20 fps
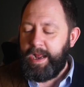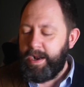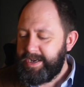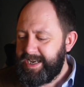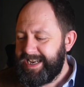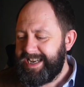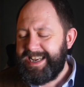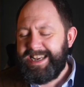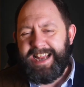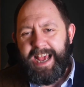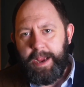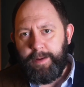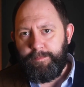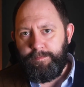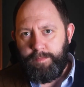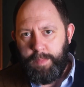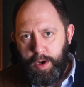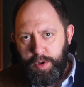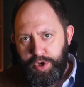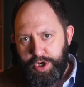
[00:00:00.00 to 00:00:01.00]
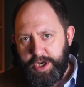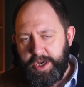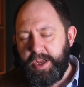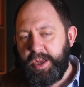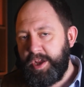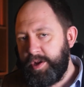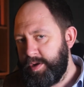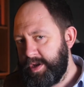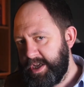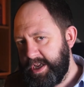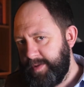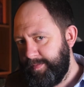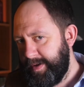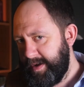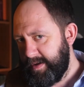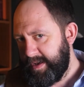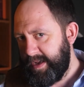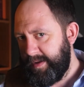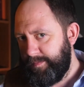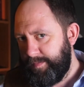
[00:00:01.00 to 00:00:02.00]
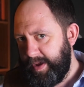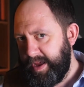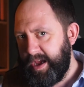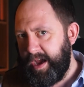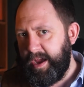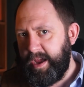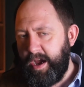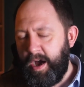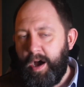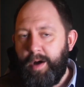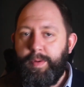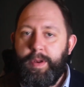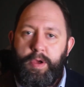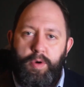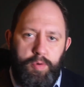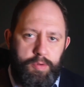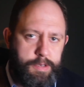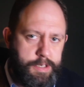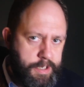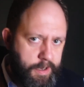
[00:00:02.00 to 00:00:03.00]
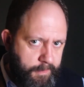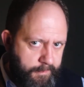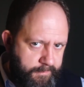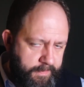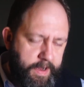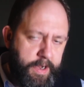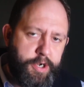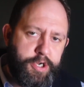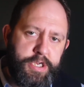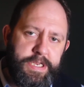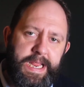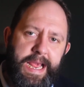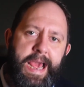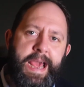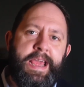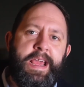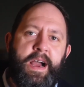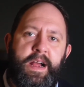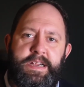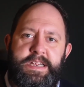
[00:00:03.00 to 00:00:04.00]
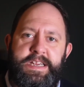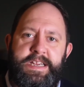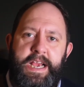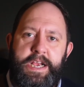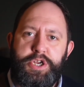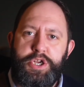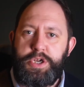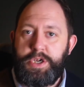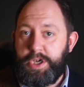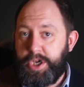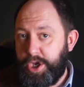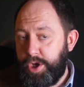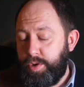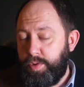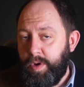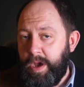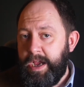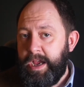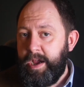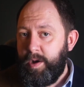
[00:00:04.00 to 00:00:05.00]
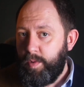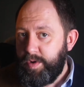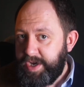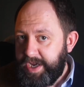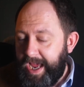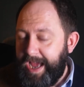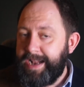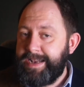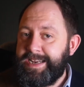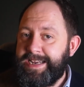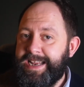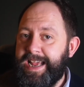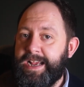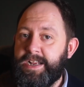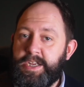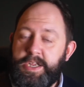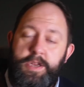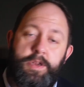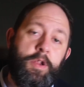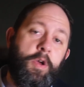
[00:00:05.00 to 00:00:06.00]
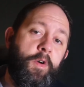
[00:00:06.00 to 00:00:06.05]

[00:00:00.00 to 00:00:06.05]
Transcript: Now, to detect motion, it uses a built-in PIR, but it also features AI detection too, which can detect and